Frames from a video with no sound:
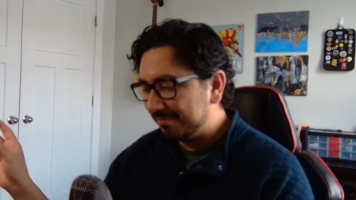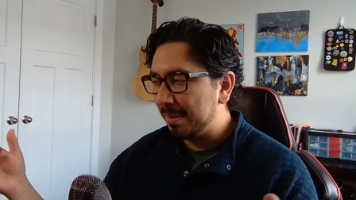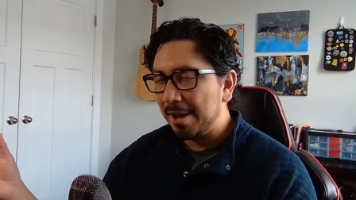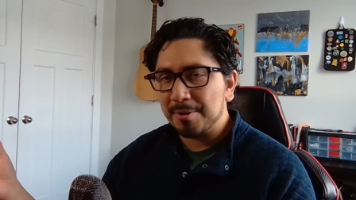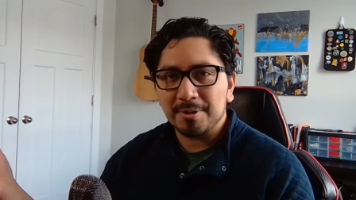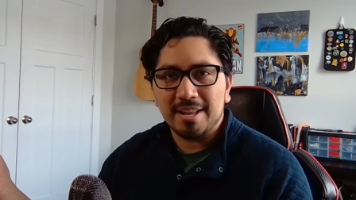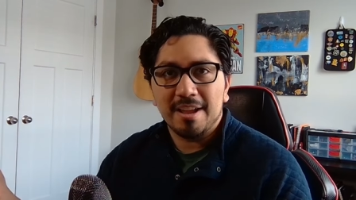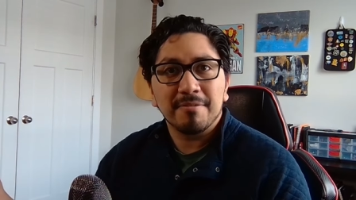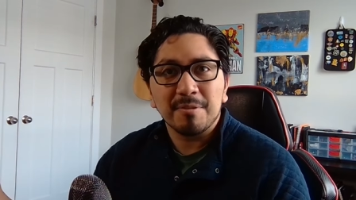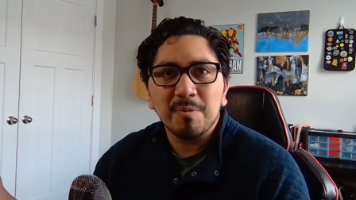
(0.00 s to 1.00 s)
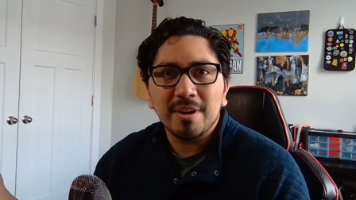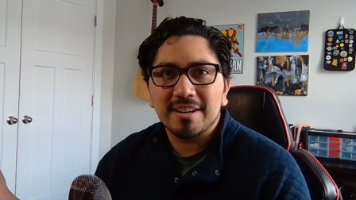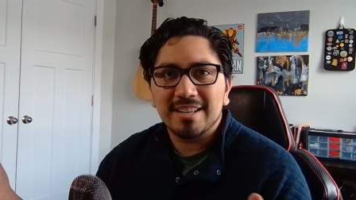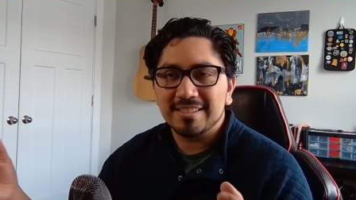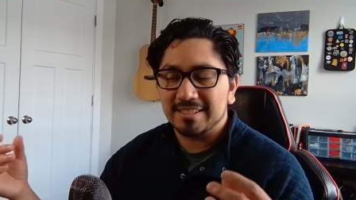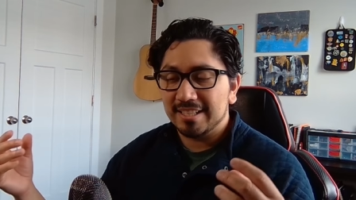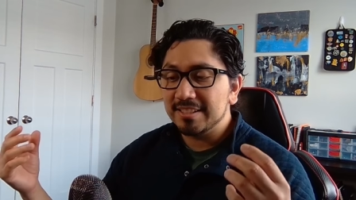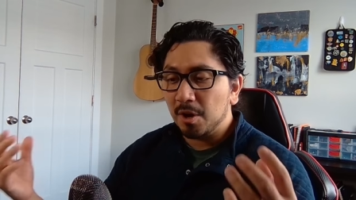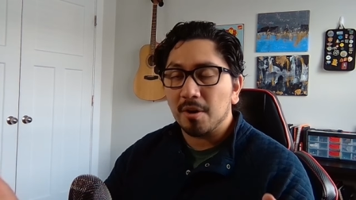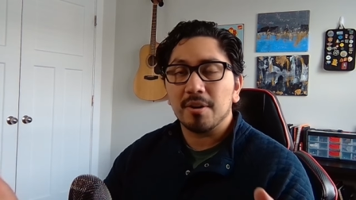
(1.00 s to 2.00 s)
powdered everywhere. It's it's
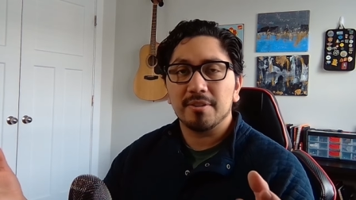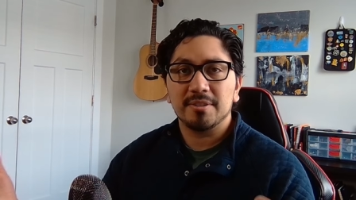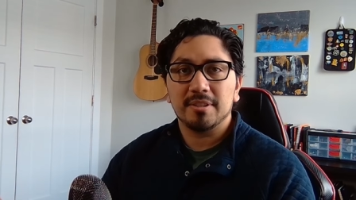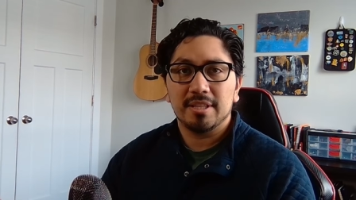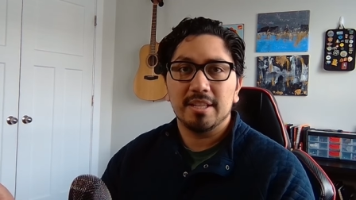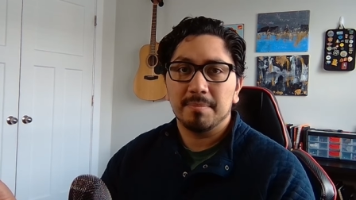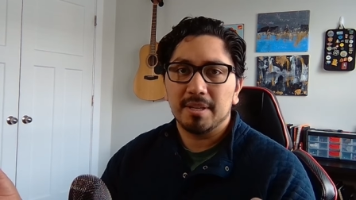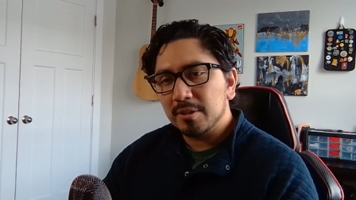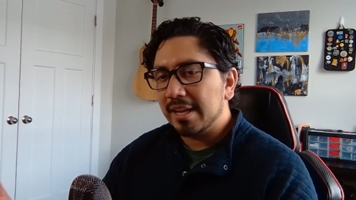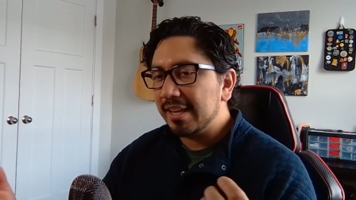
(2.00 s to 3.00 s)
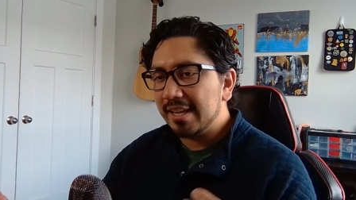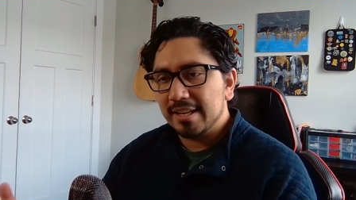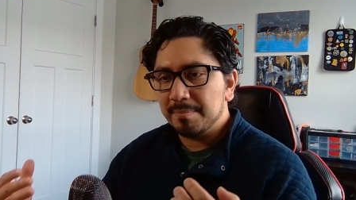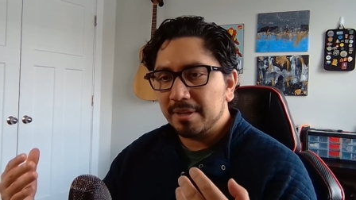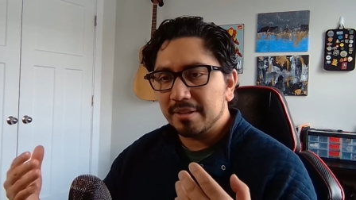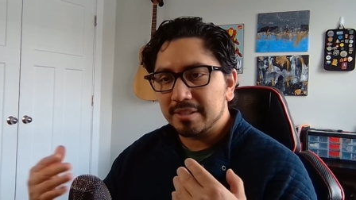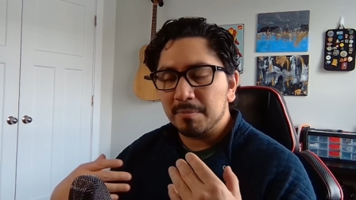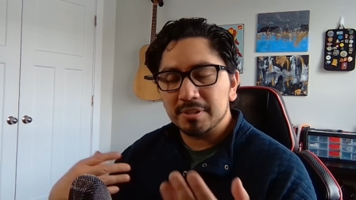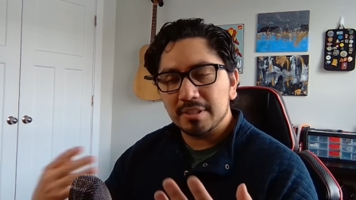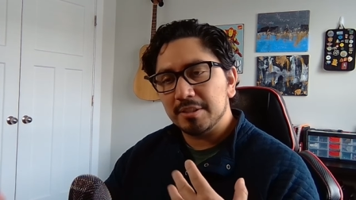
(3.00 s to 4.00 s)
hard to clean. But again, because I
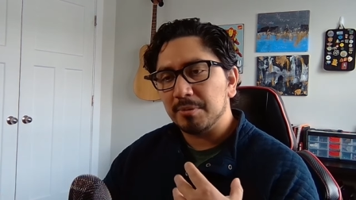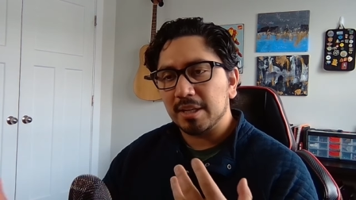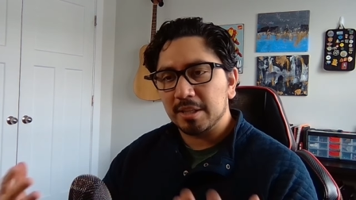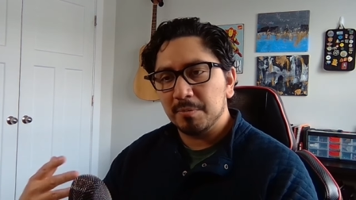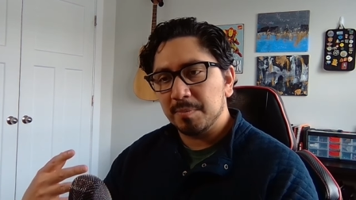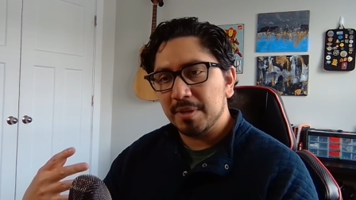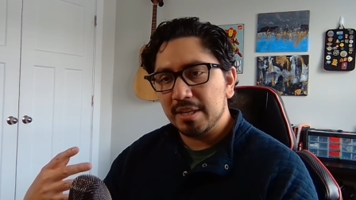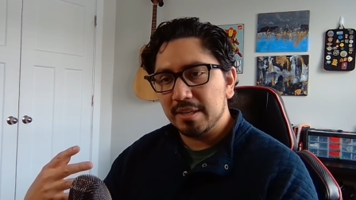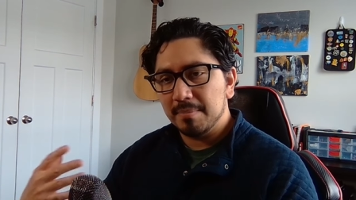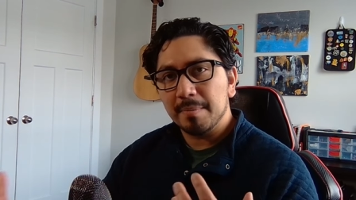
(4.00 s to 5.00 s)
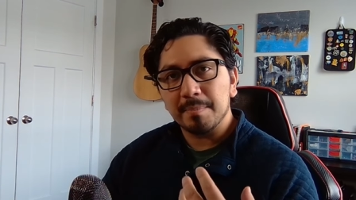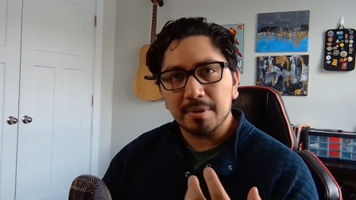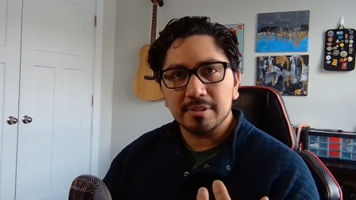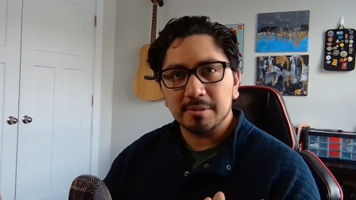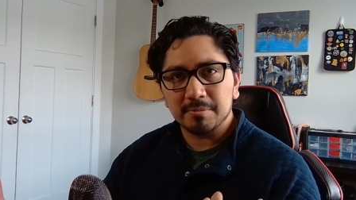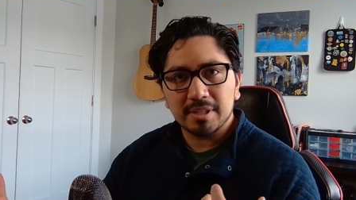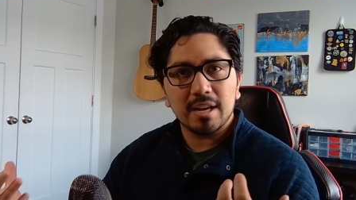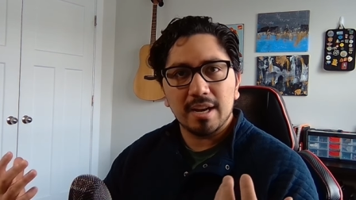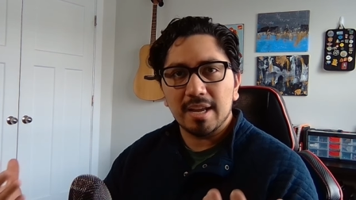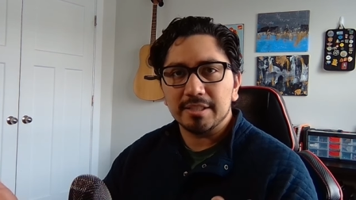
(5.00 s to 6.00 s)
wasn't interacting with many members, it was kind
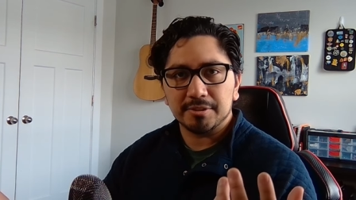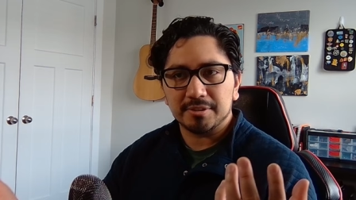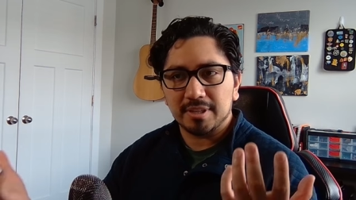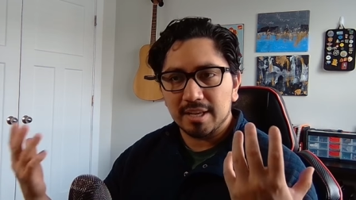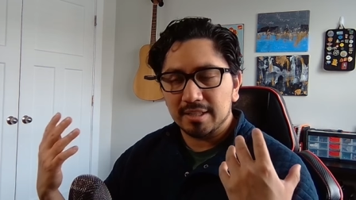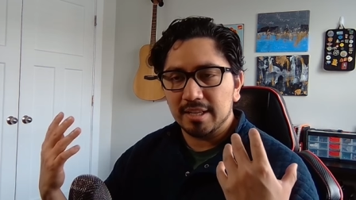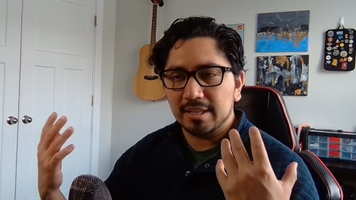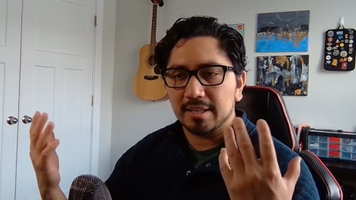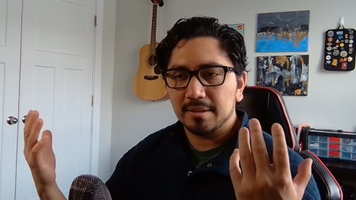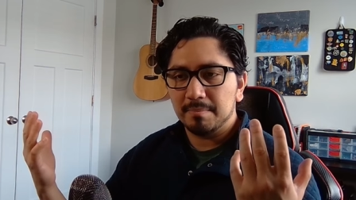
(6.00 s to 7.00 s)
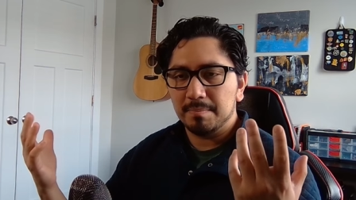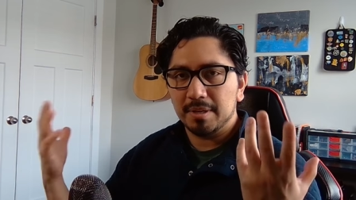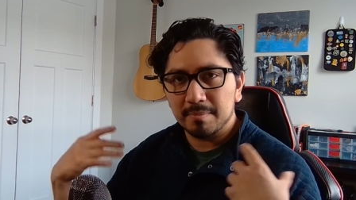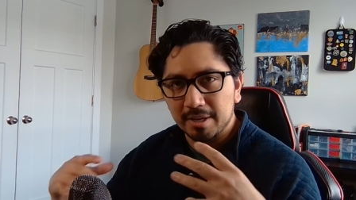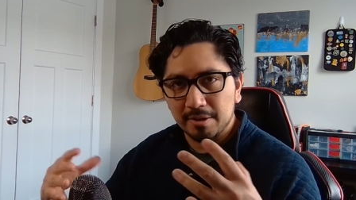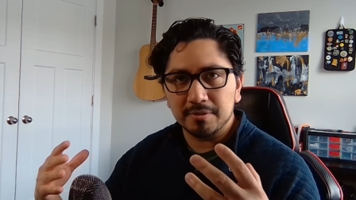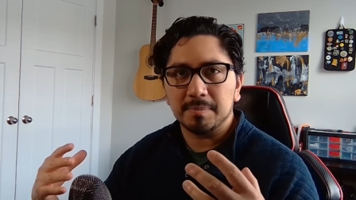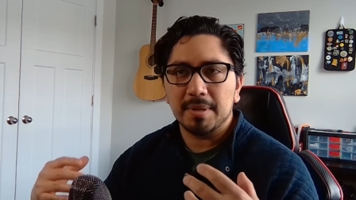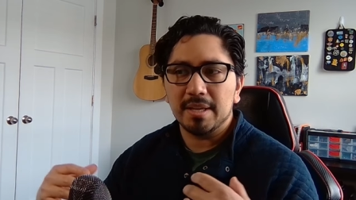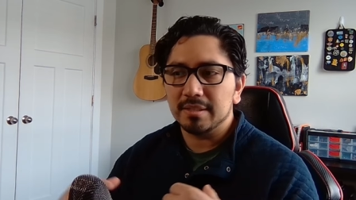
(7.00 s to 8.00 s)
of nice just to kind of like be in my own
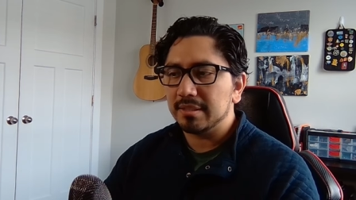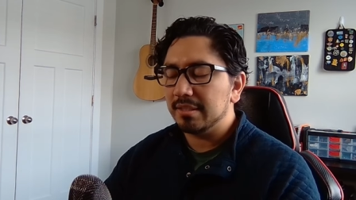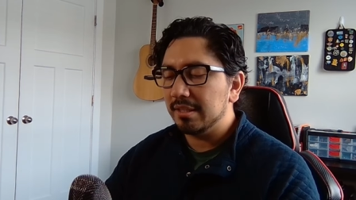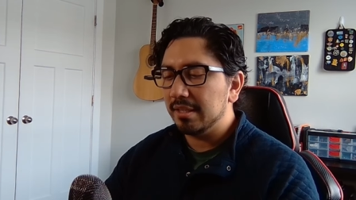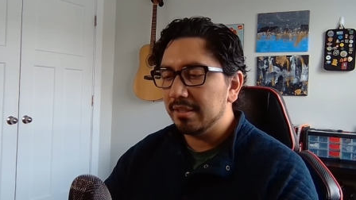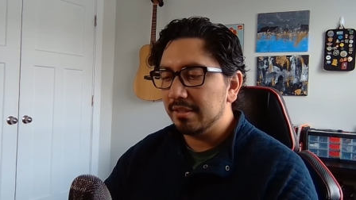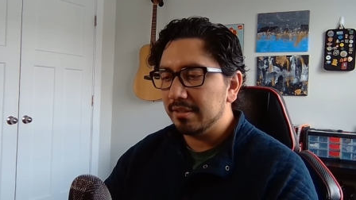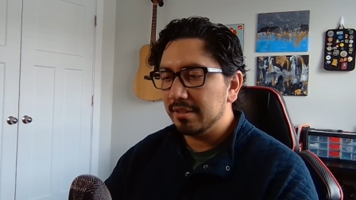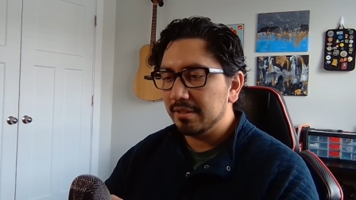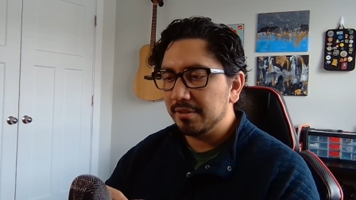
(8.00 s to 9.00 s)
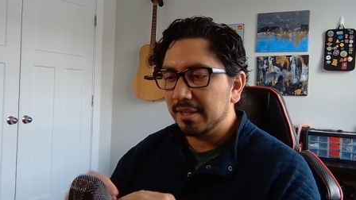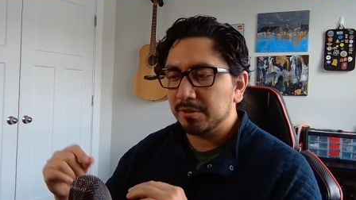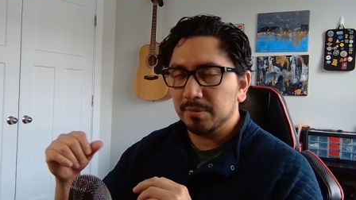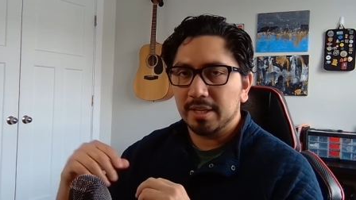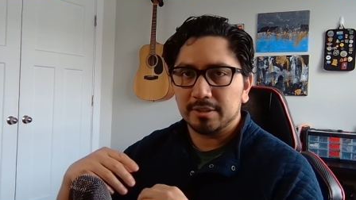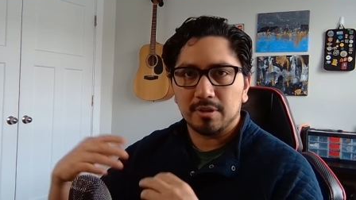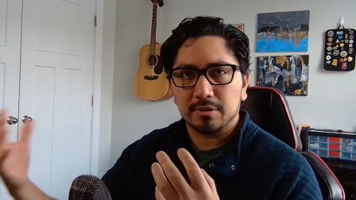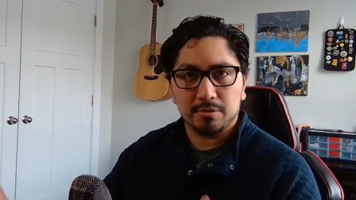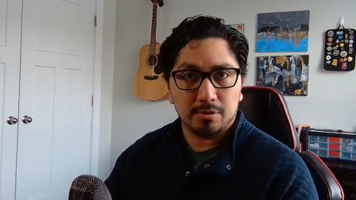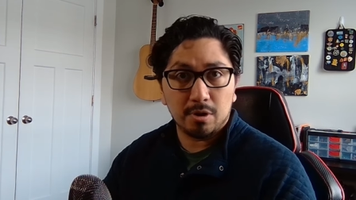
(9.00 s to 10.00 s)
space and and and you get to like talk
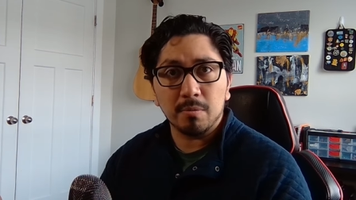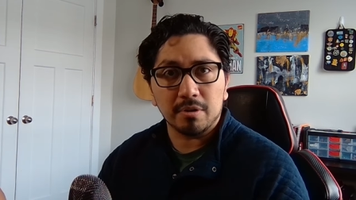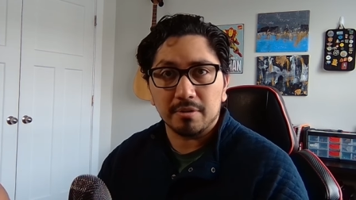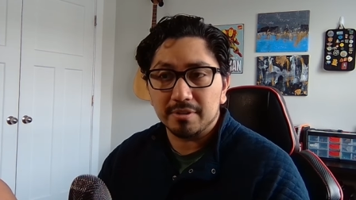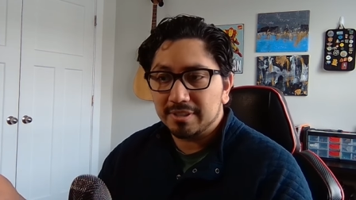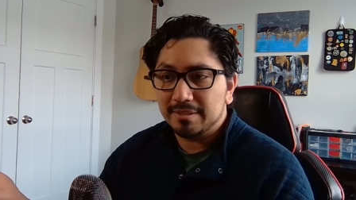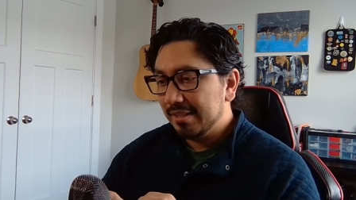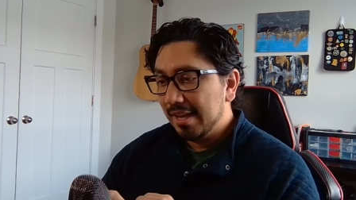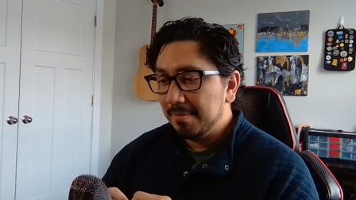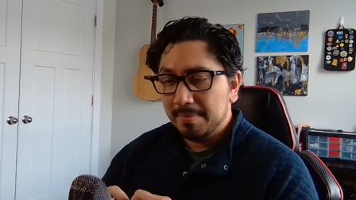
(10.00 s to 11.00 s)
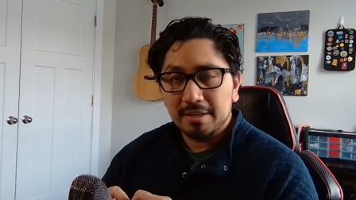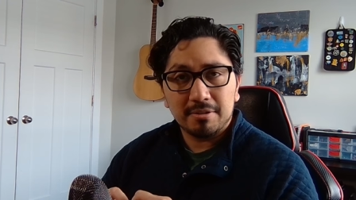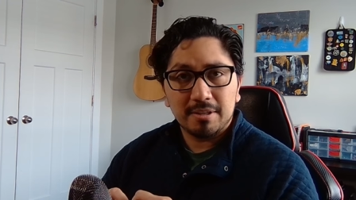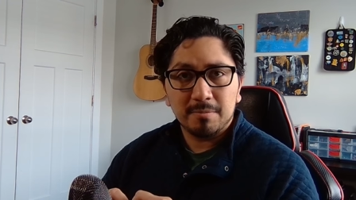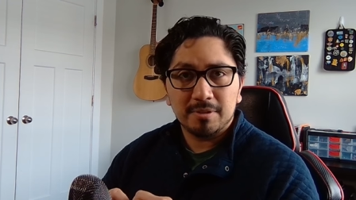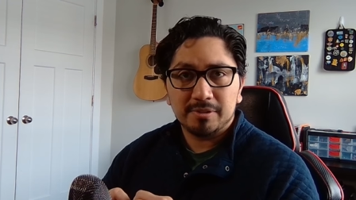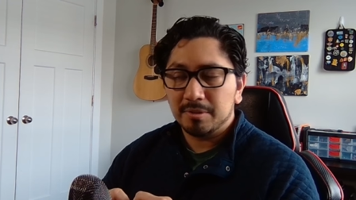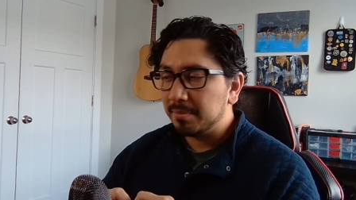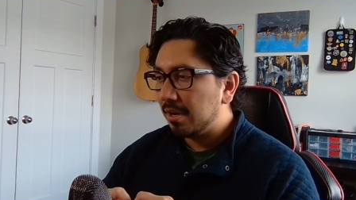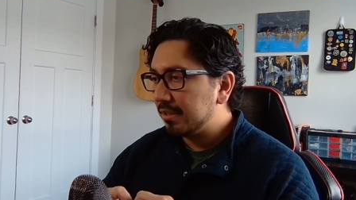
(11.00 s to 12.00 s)
to your coworkers and yeah bakery was
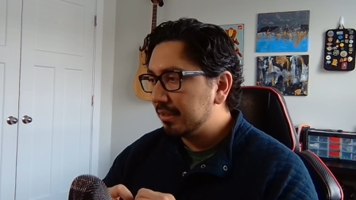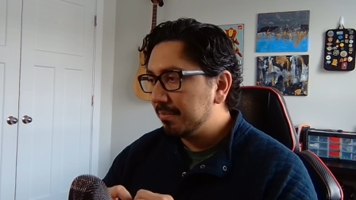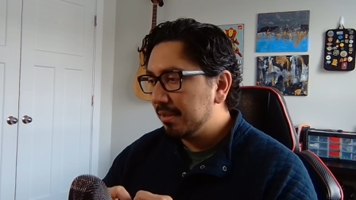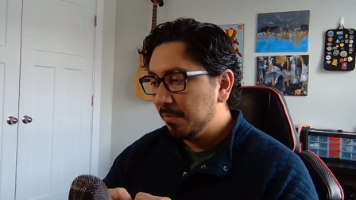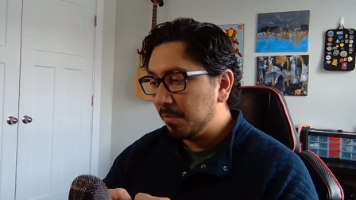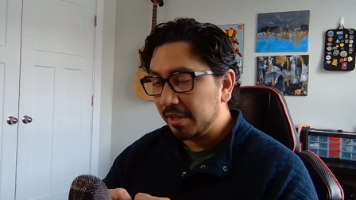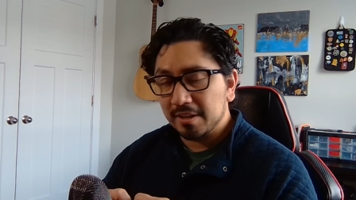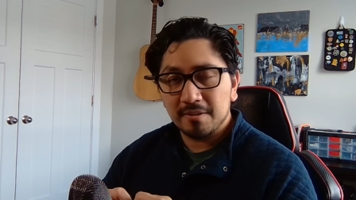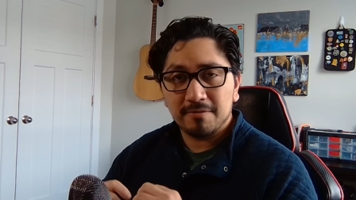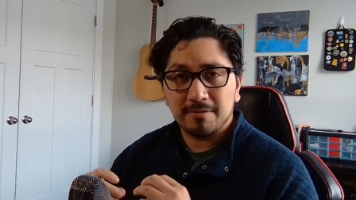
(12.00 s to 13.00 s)
super awesome working